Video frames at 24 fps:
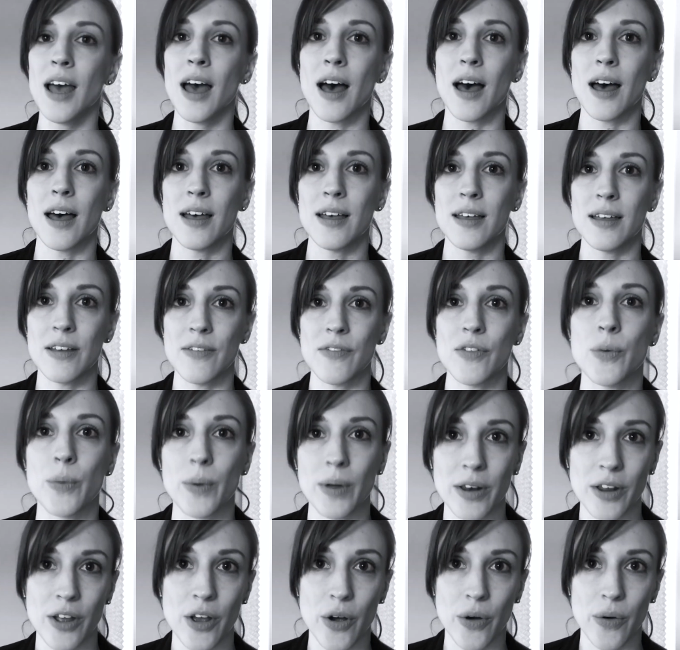uh, if you
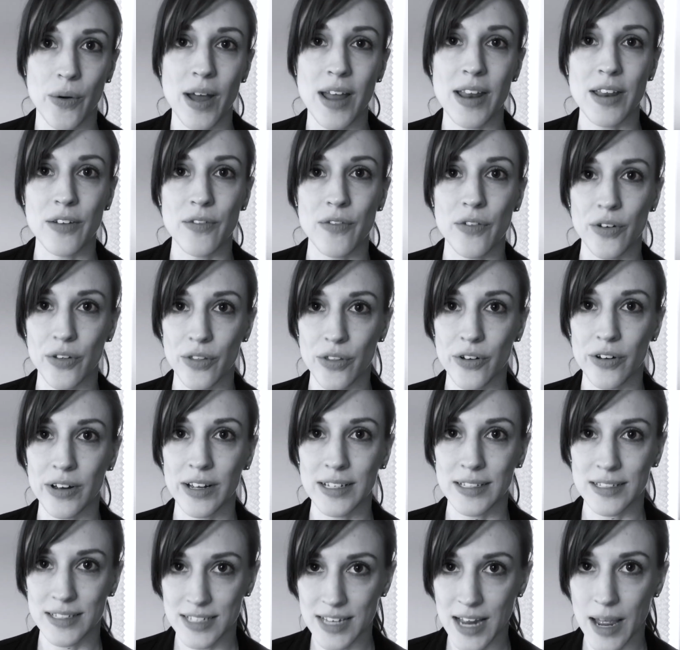want to go any further
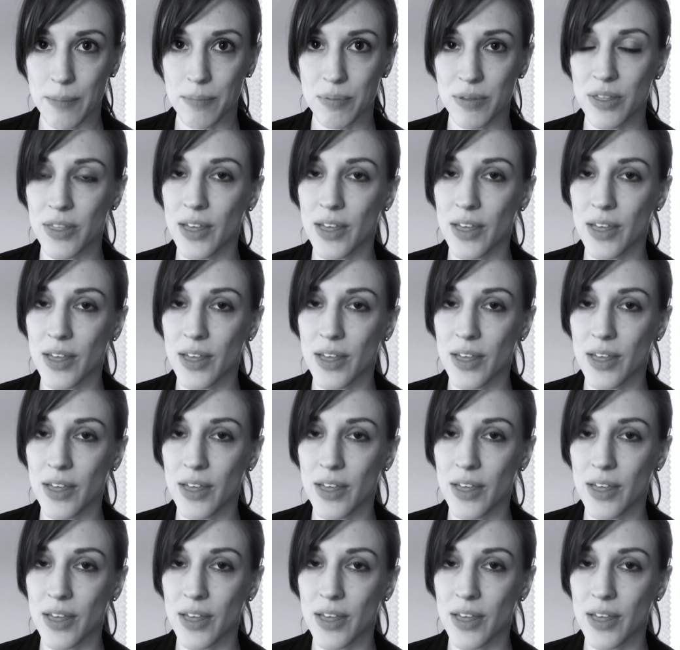in depth.